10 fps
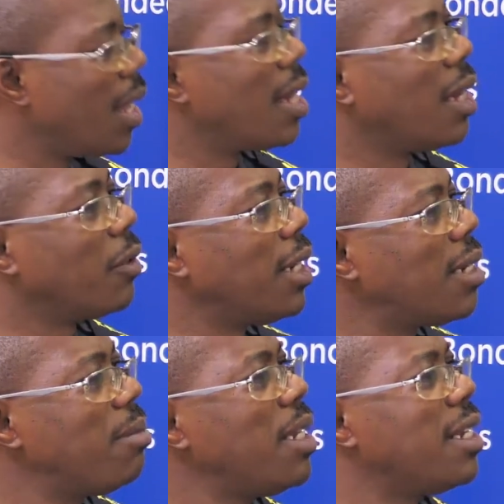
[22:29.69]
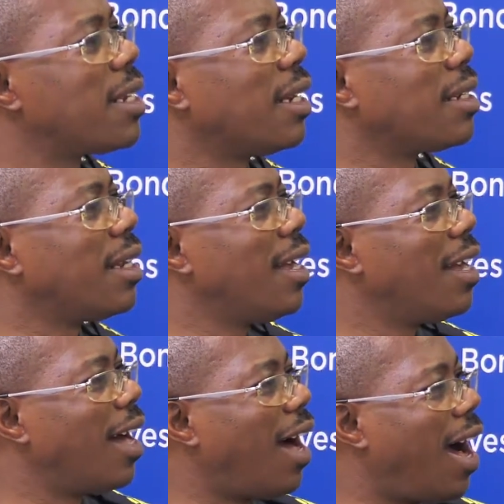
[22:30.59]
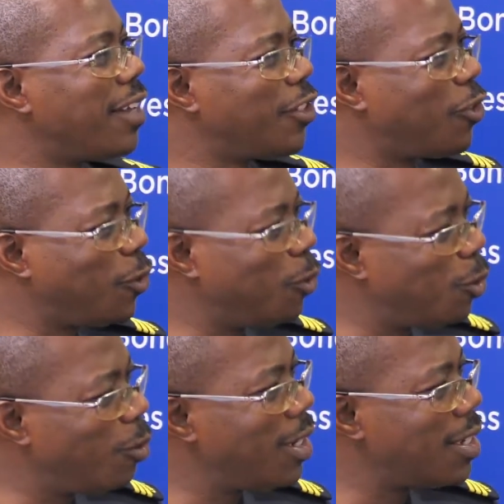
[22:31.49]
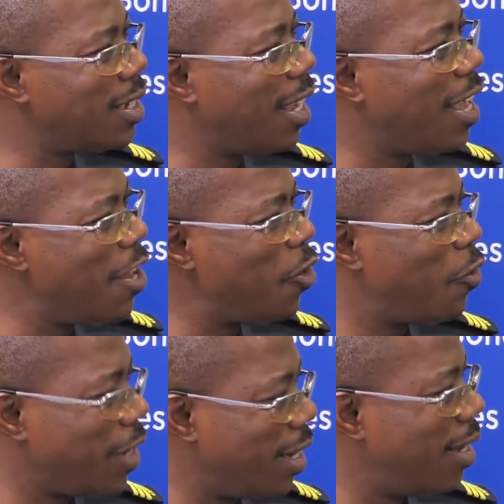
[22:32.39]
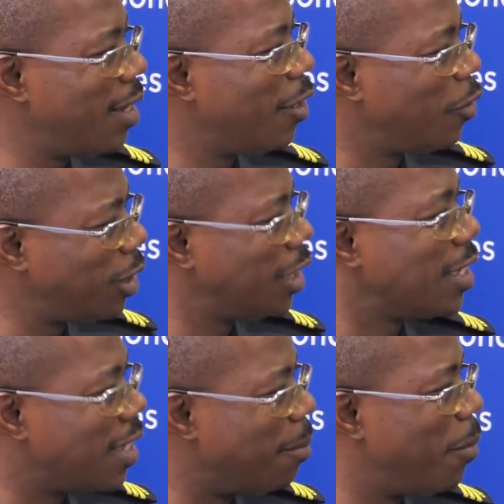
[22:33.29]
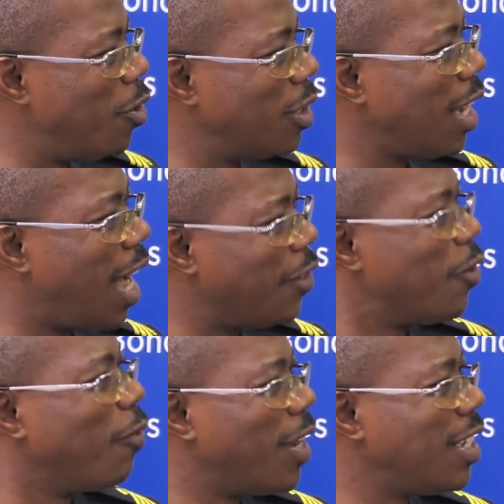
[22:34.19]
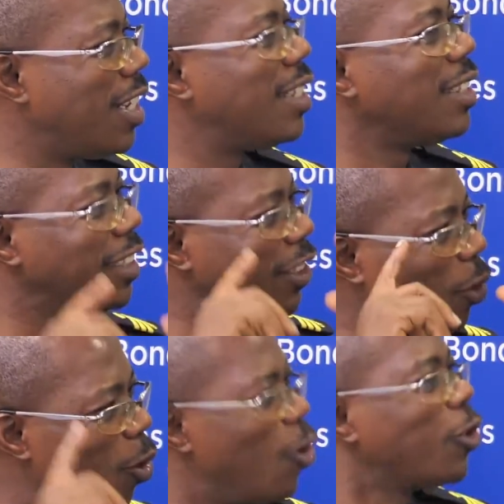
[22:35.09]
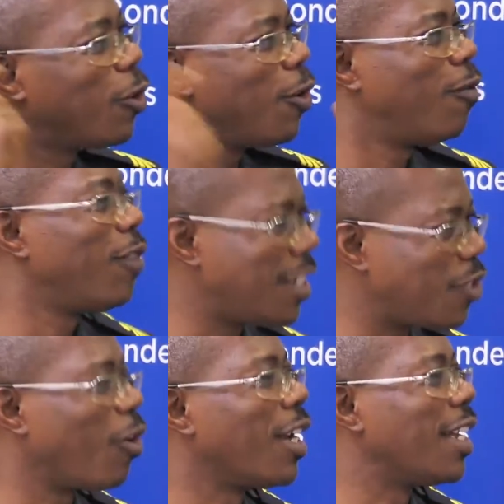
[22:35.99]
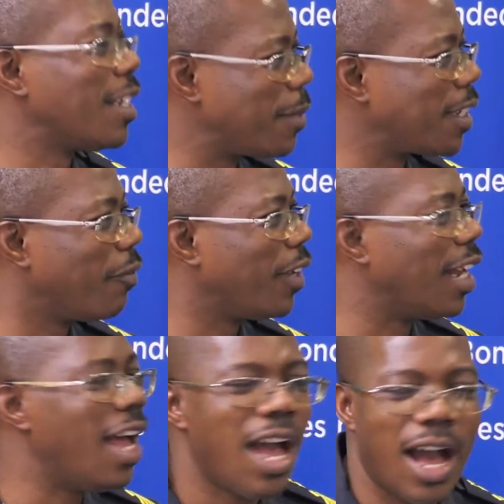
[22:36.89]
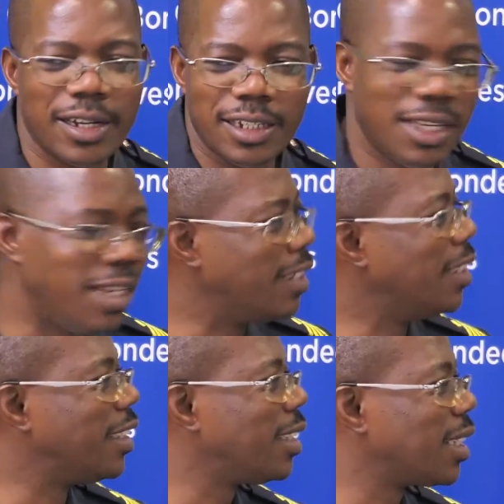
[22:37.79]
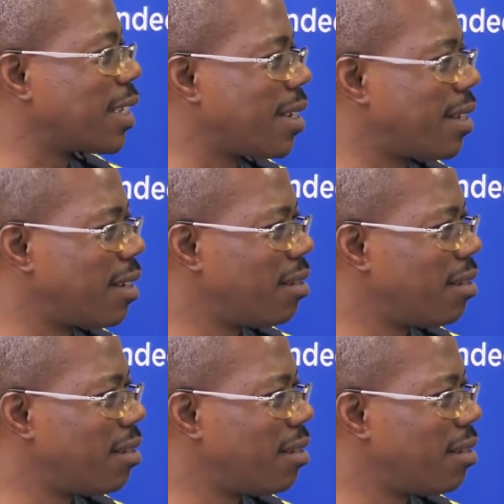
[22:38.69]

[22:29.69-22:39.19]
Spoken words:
Now that means that as soon as the entry reaches the bond and you validate, it auto converts to an IM7, and then it takes